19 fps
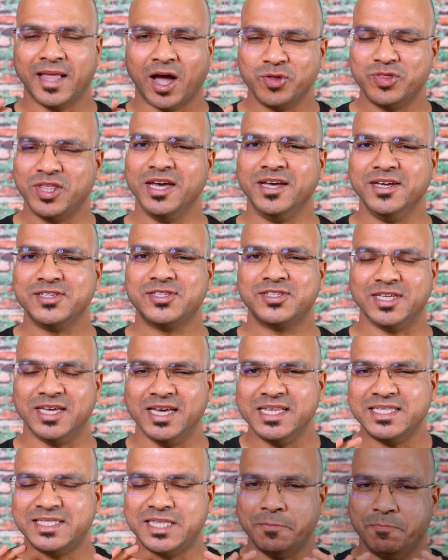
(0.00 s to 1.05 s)
Now this
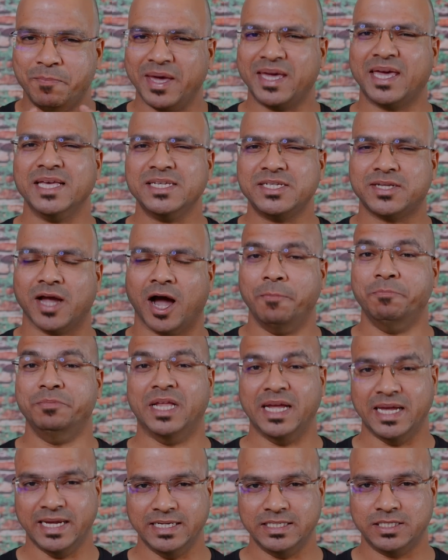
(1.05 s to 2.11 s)
is the biggest
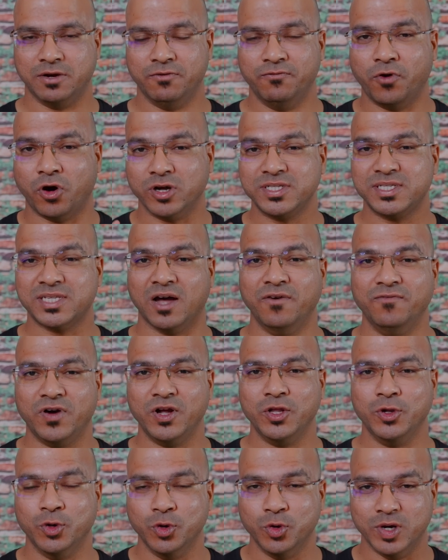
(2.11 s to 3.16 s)
update for
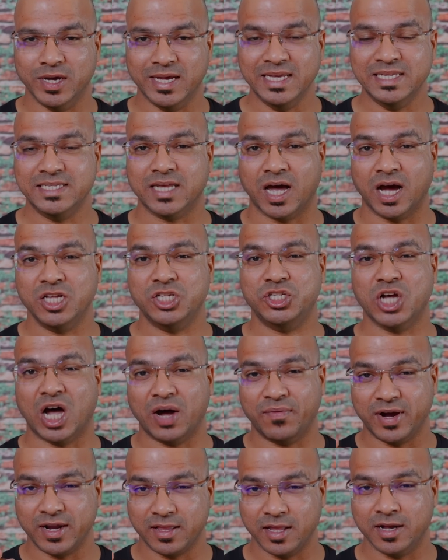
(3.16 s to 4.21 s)
someone who is a
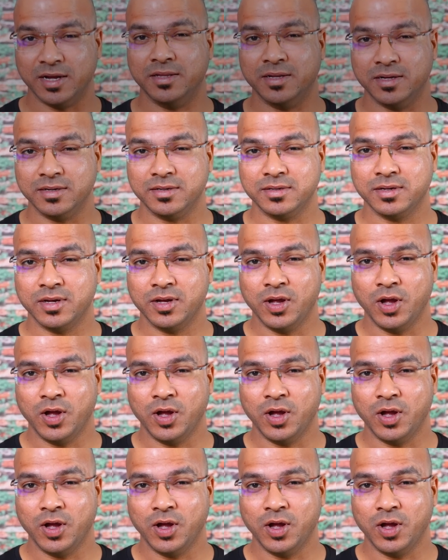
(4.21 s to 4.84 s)
Java learner